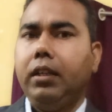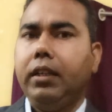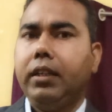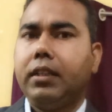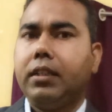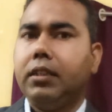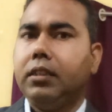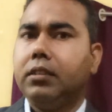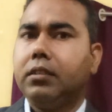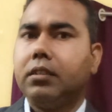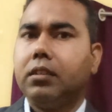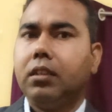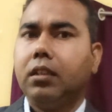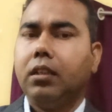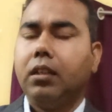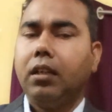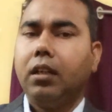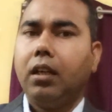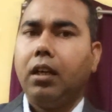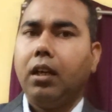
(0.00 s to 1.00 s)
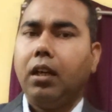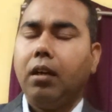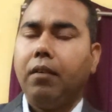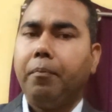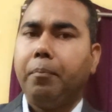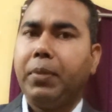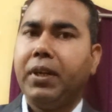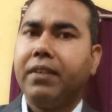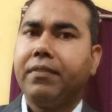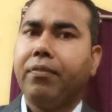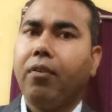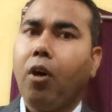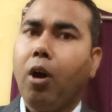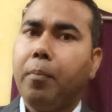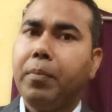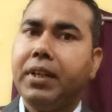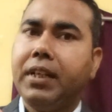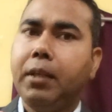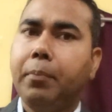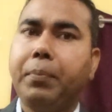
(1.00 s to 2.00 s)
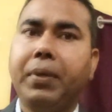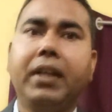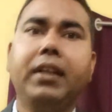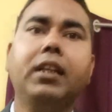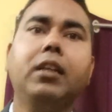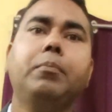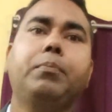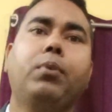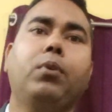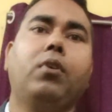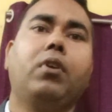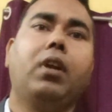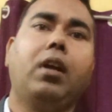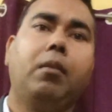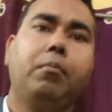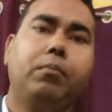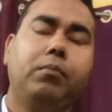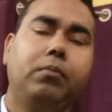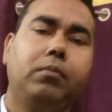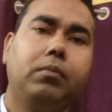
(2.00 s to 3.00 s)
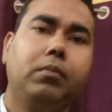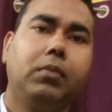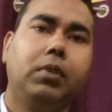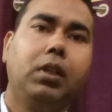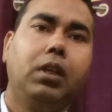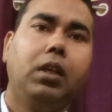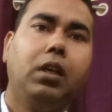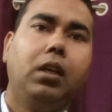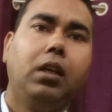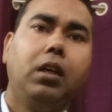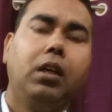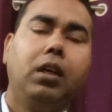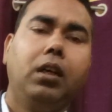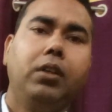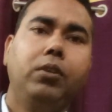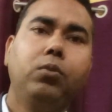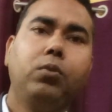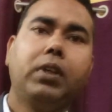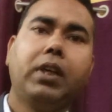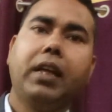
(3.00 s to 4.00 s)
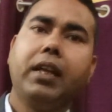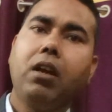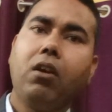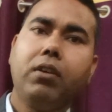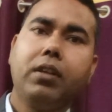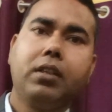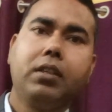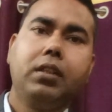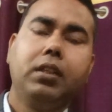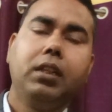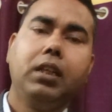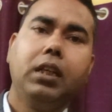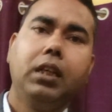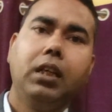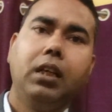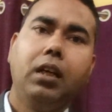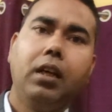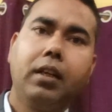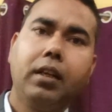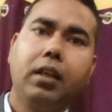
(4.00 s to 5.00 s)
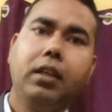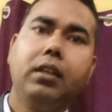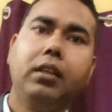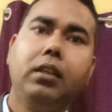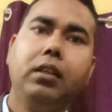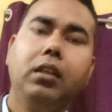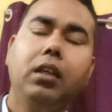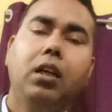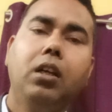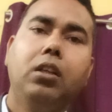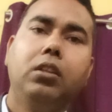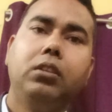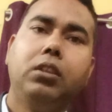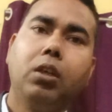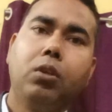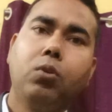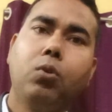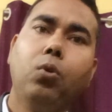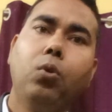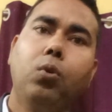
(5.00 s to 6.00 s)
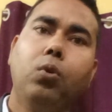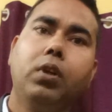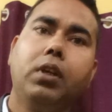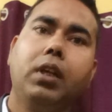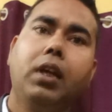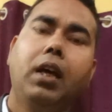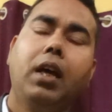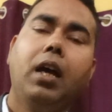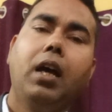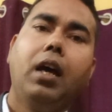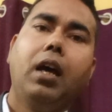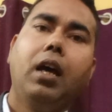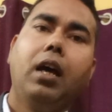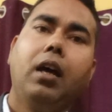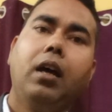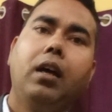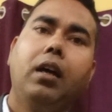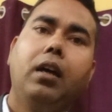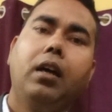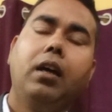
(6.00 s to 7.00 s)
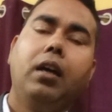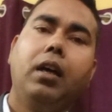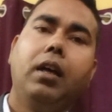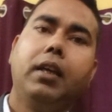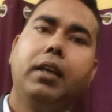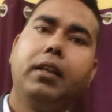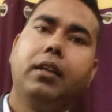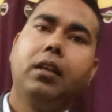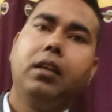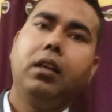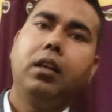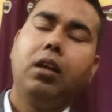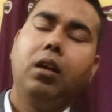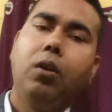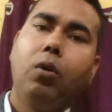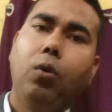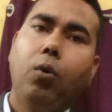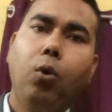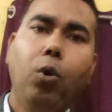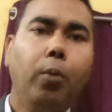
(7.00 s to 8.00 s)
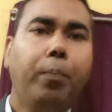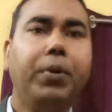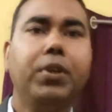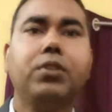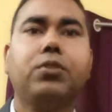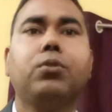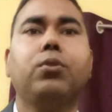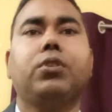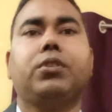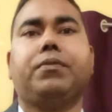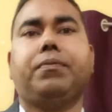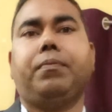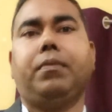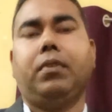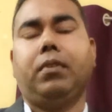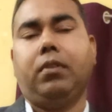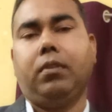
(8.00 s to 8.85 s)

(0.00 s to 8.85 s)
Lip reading: it is platform dependent program. You cannot run the code in a open source